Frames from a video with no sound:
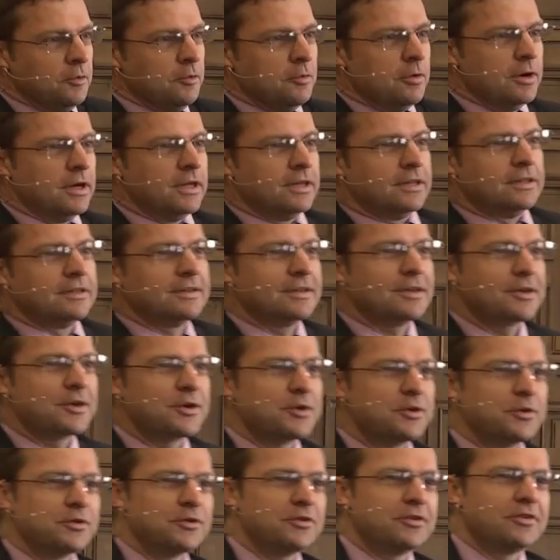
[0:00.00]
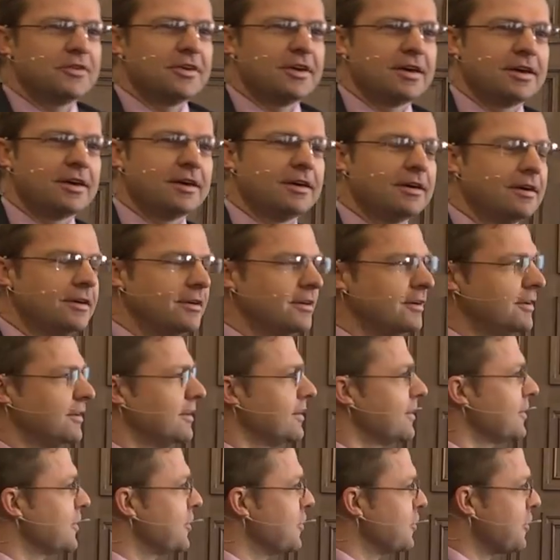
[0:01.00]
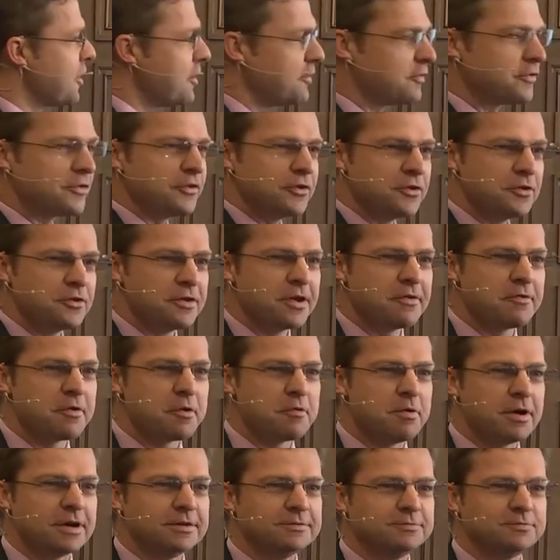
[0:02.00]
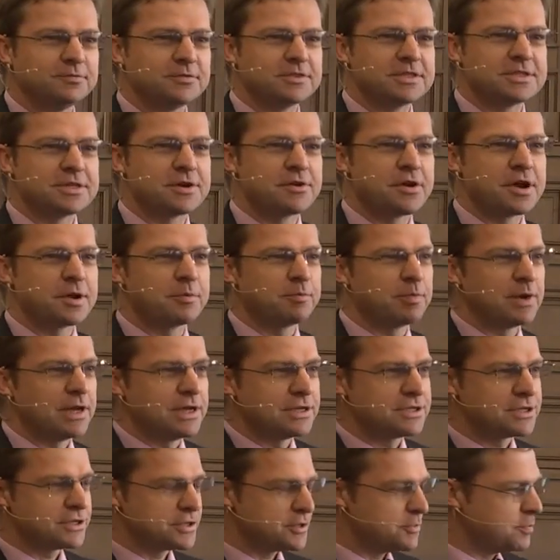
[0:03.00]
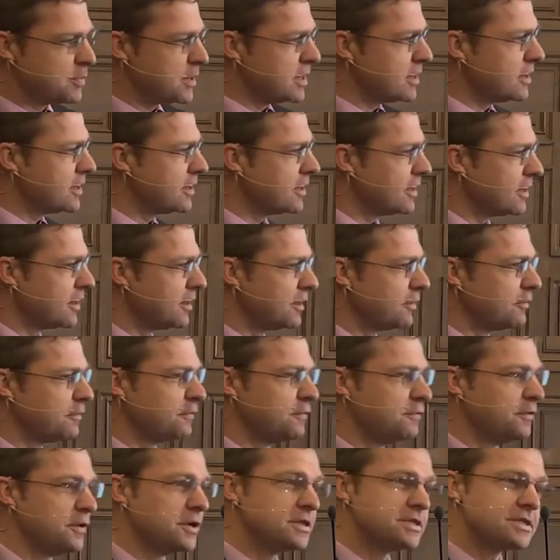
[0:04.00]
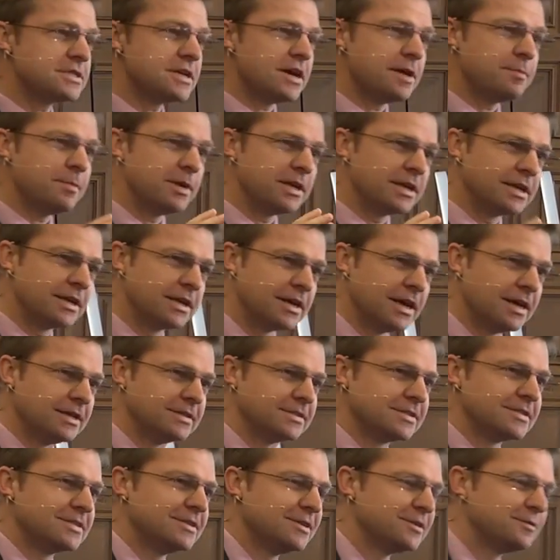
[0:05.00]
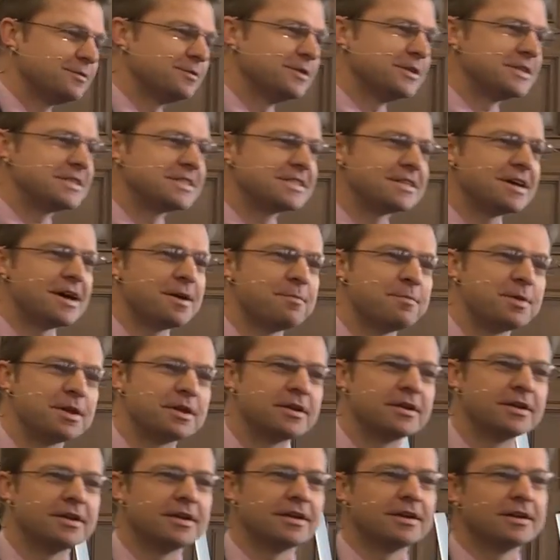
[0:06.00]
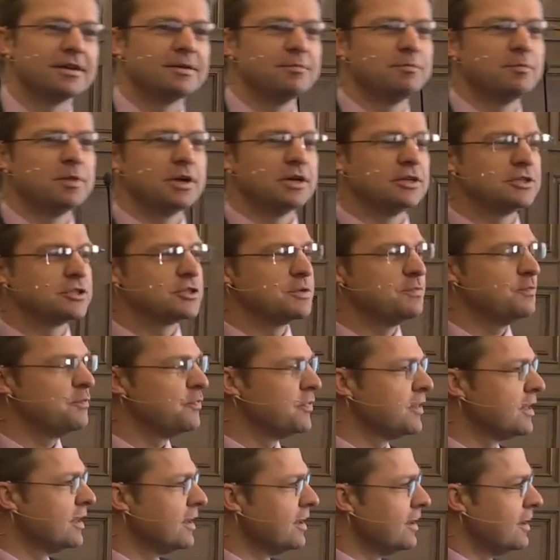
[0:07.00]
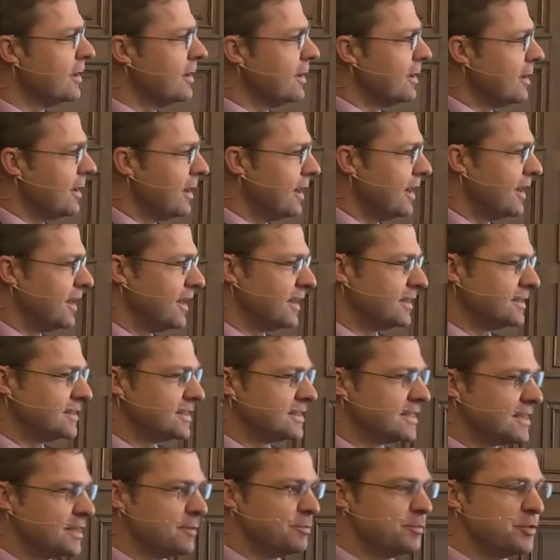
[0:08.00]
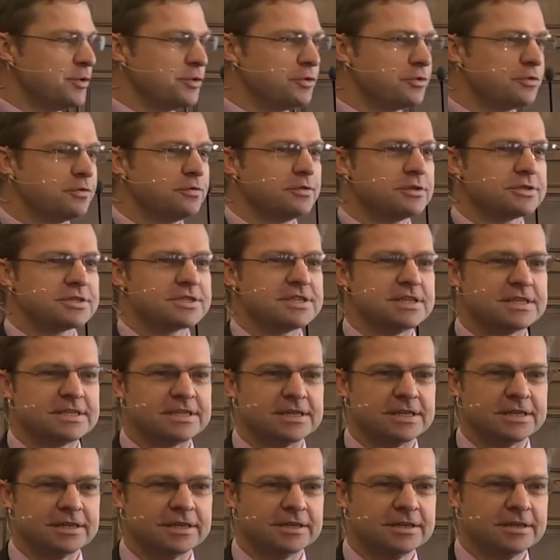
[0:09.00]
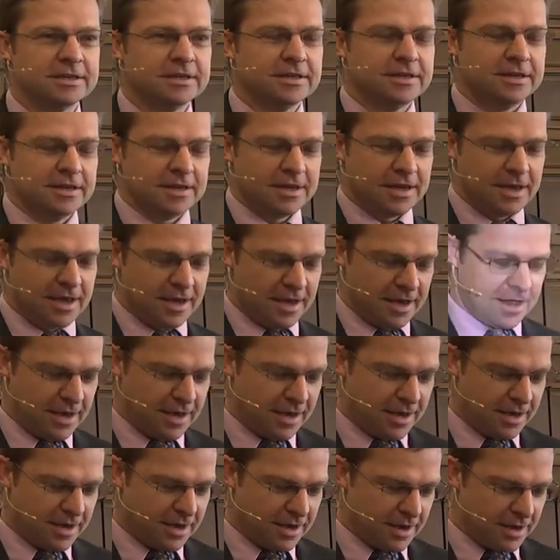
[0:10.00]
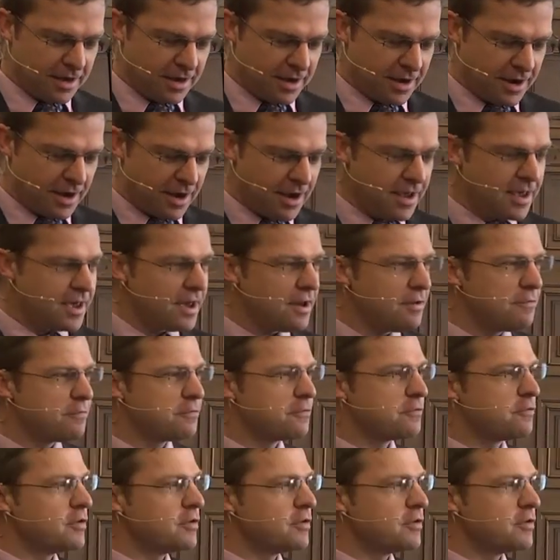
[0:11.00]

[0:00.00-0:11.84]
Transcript: Well, good, uh, good afternoon, everyone. It's a great pleasure to be here. First time in Ghent, not first time in, in Belgium, and a beautiful city. Uh, I have